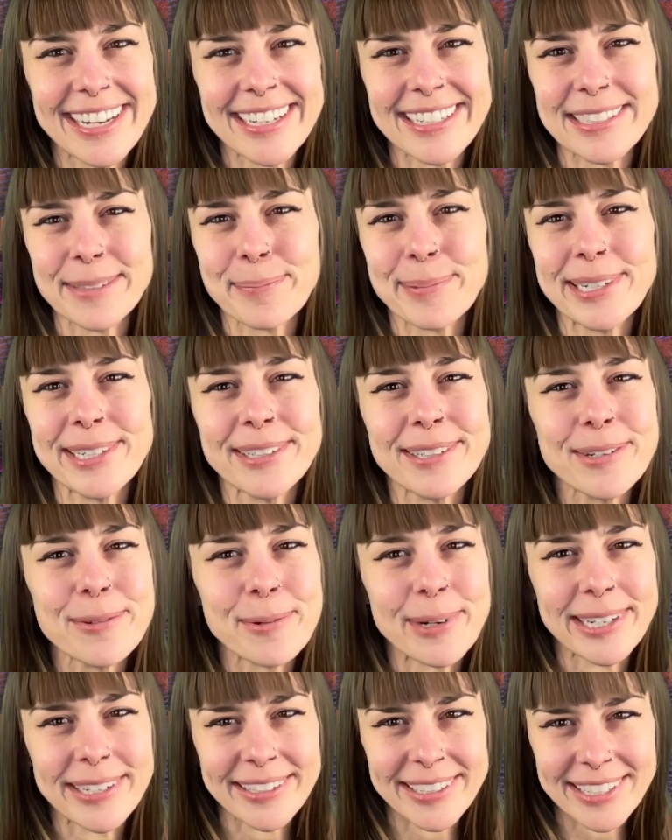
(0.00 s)
as pure
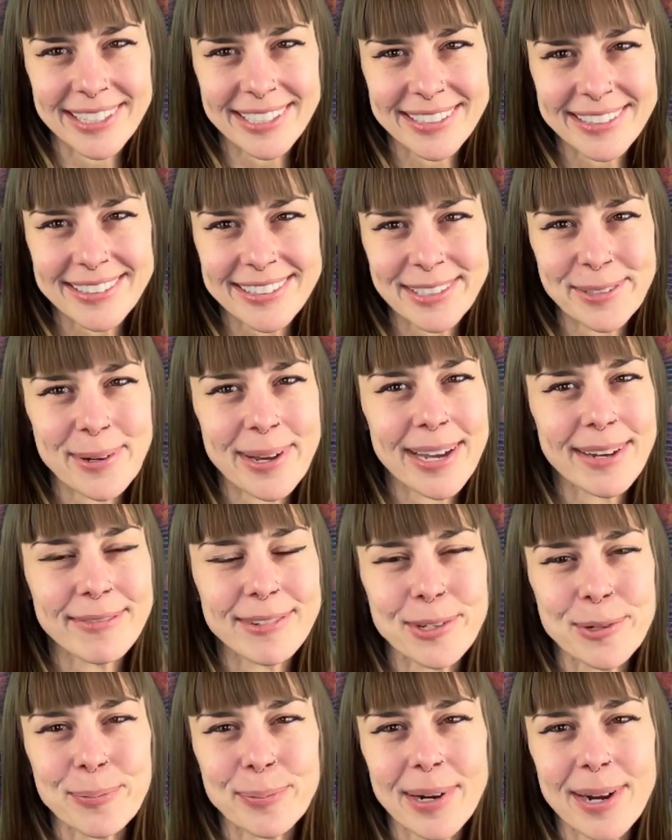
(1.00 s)
awareness, you have
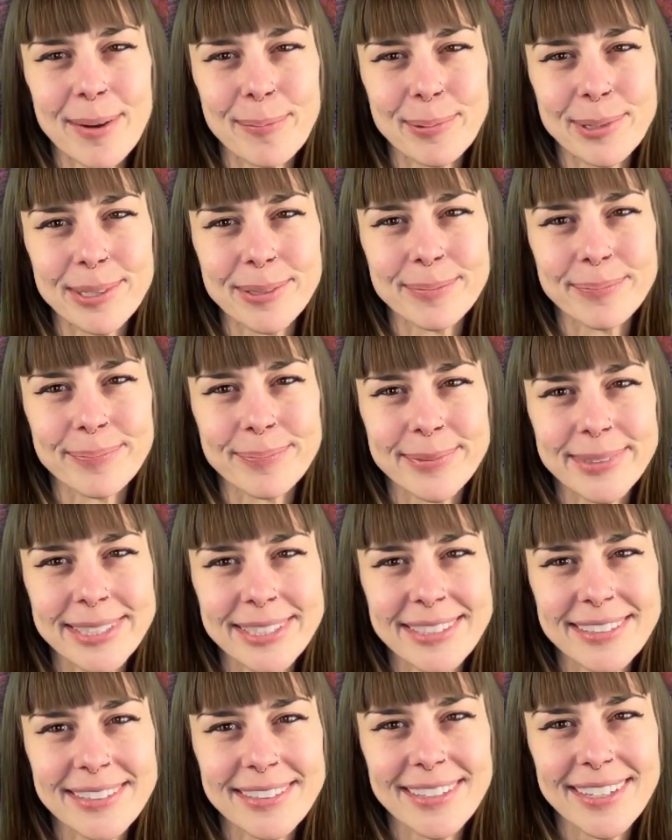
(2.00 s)
no
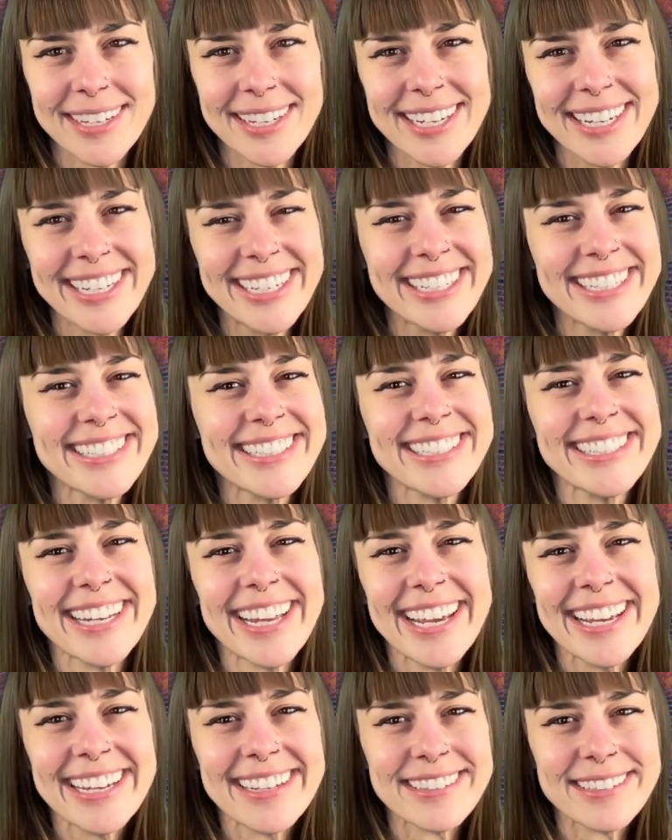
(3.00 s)
problems.
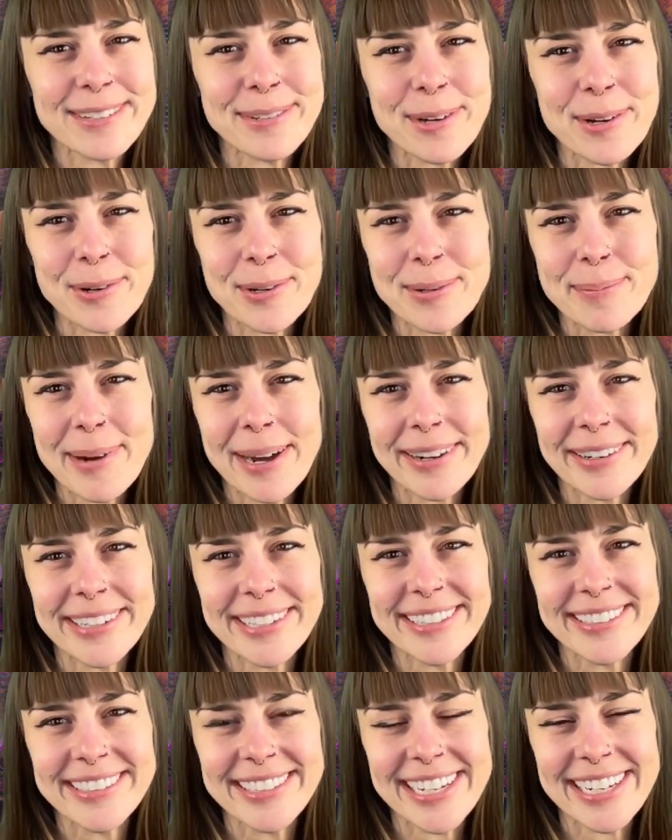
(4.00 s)
Today, as you go about
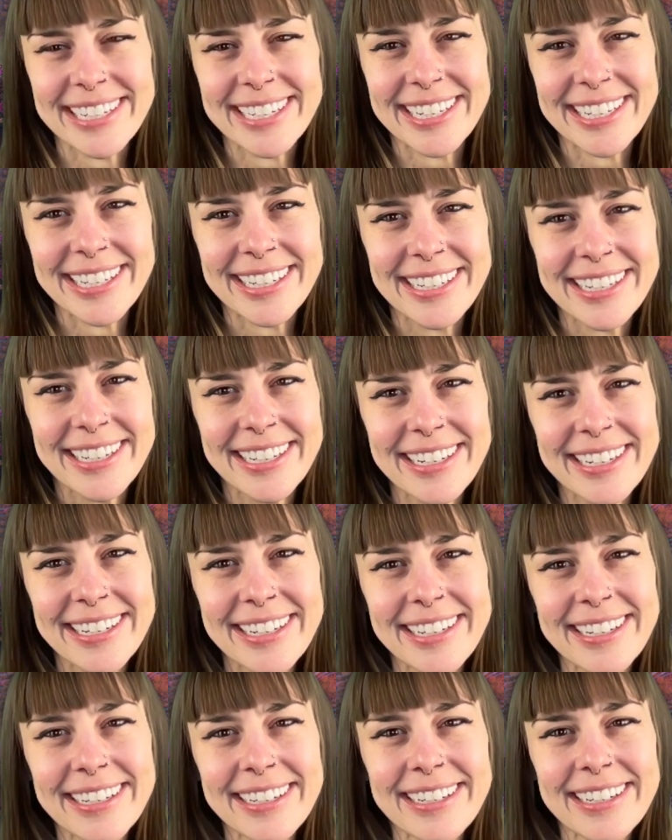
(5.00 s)
your day,
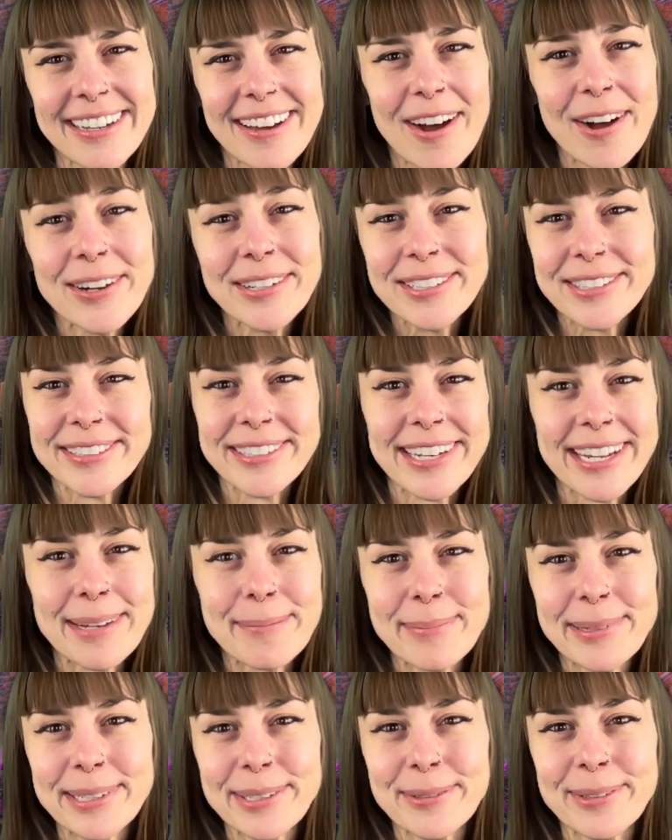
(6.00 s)

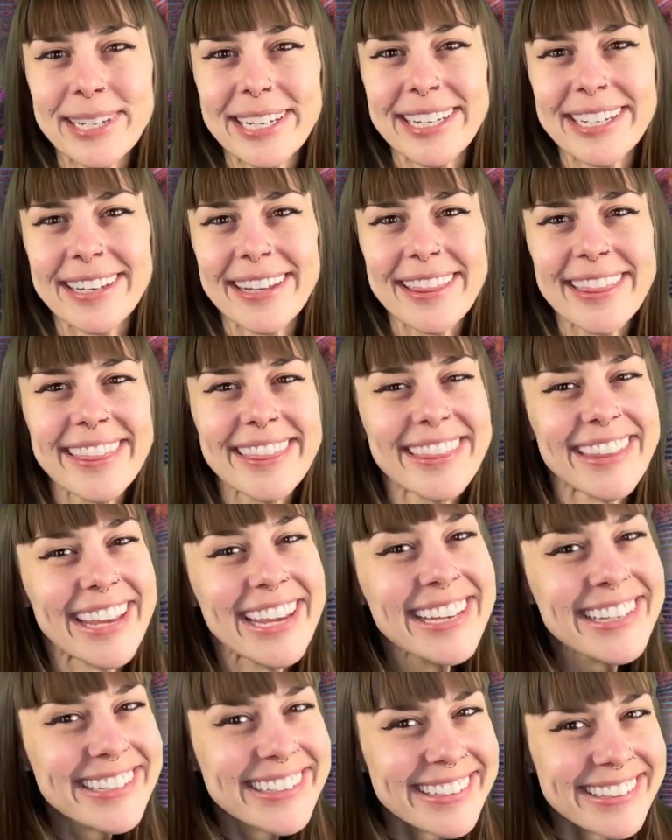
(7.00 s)
alternate between
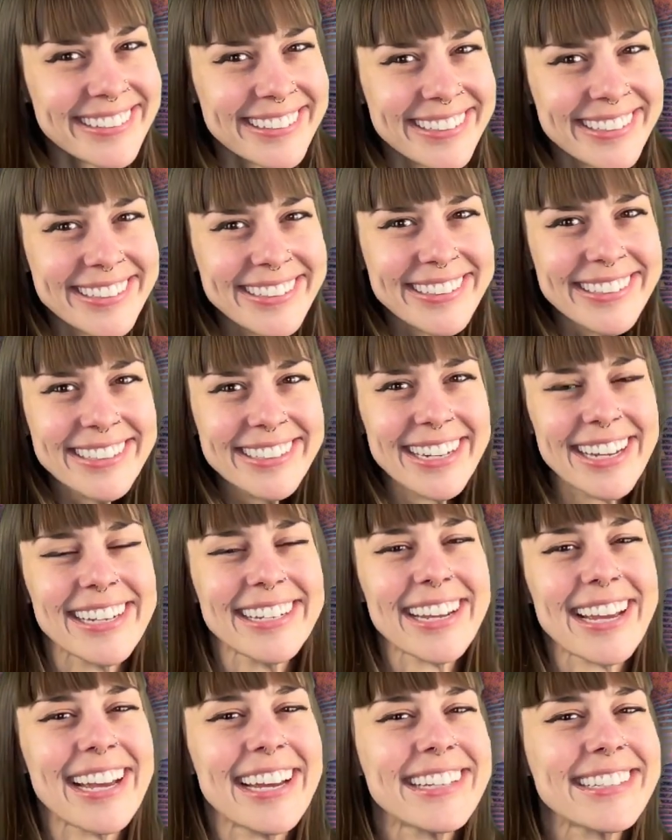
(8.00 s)
thank you
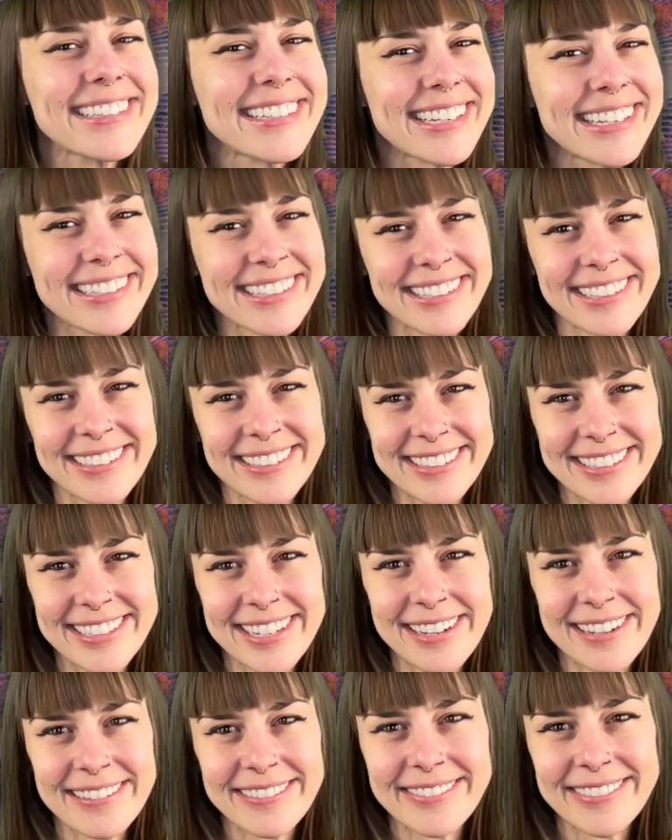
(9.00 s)
and asking
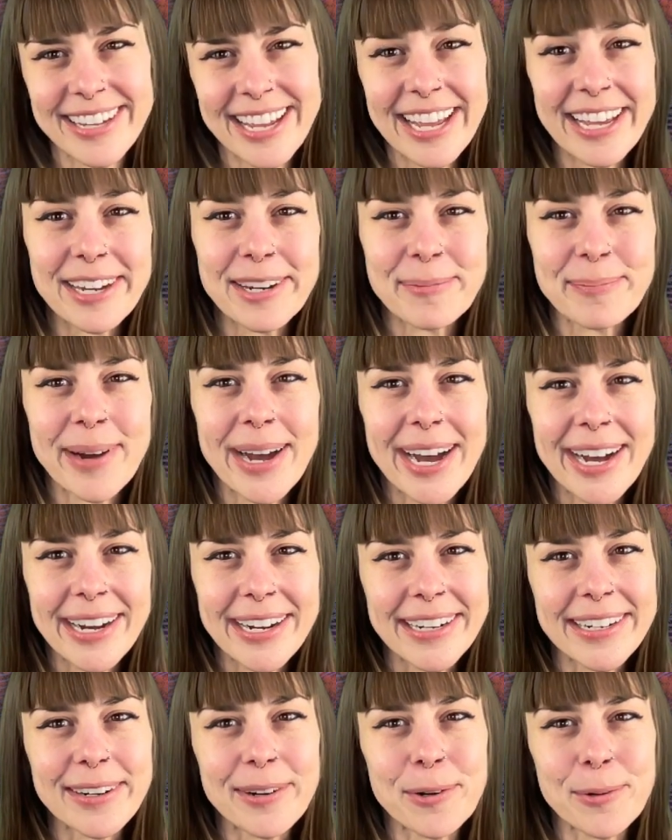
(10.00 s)
yourself, Am
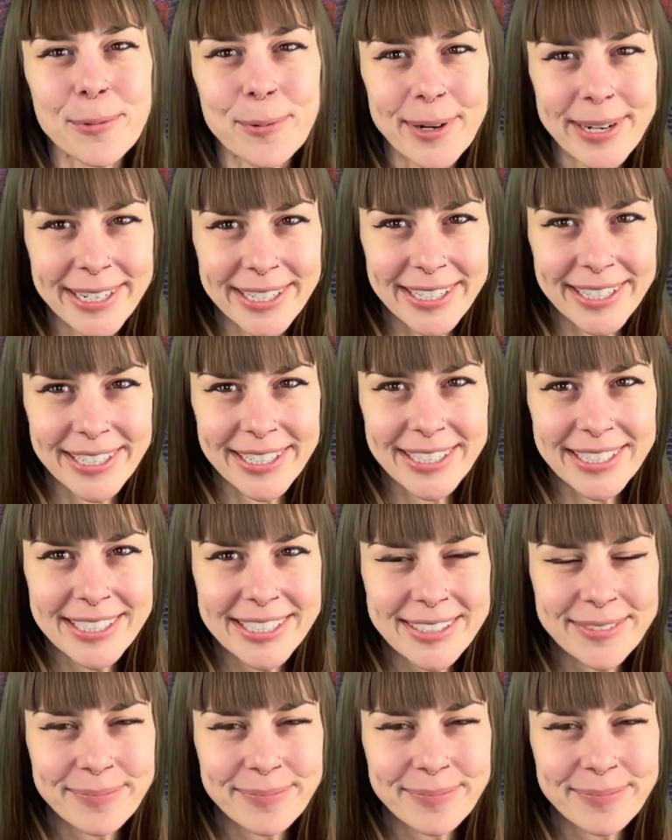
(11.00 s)
I aware?